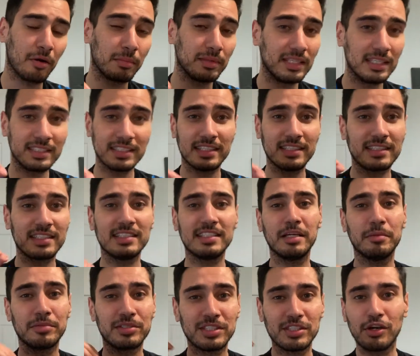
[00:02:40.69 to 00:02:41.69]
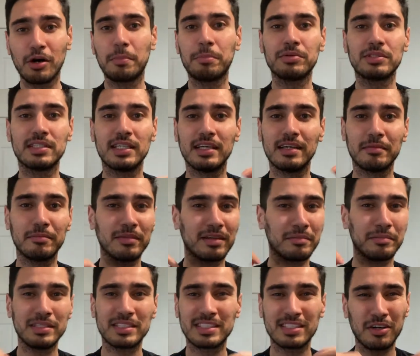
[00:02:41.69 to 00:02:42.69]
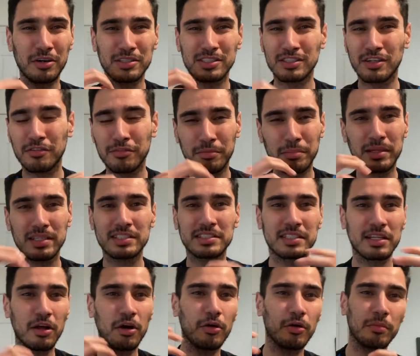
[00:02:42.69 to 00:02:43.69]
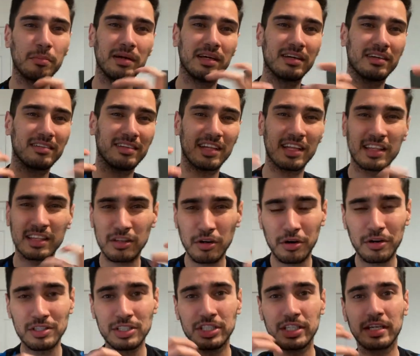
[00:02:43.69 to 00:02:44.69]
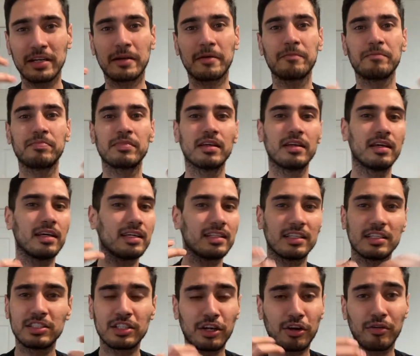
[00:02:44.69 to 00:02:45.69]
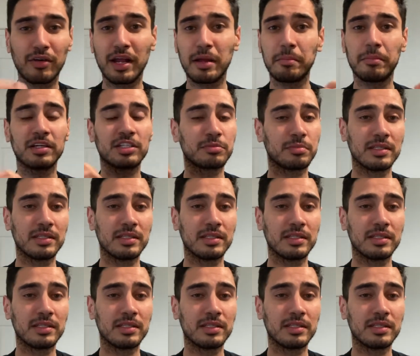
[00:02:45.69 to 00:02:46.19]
But this Inter team is the opposite. It maybe starts off a bit slow, a bit lethargic, doesn't create much.